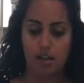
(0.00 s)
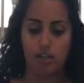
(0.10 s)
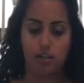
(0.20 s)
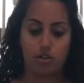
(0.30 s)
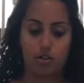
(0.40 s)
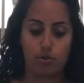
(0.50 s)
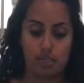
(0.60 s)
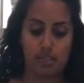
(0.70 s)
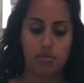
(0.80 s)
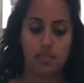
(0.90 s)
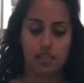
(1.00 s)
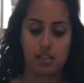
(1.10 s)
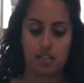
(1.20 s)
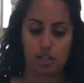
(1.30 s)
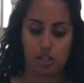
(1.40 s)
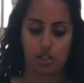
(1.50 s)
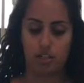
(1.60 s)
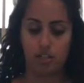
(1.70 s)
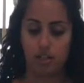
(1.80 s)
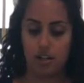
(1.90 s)
so you get to make the decision
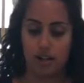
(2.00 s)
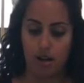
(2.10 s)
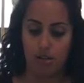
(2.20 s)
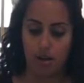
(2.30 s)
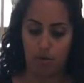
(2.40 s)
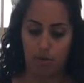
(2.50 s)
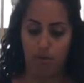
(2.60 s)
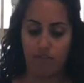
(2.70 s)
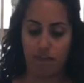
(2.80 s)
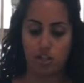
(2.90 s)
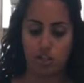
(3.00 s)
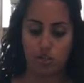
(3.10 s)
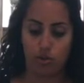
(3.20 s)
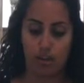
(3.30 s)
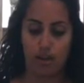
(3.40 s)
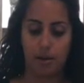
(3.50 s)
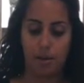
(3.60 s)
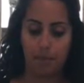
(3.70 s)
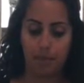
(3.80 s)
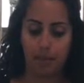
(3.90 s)
about what veggies you
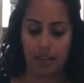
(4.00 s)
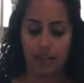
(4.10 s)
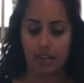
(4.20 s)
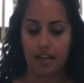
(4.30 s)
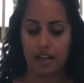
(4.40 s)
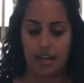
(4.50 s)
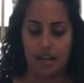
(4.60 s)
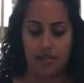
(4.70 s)
like.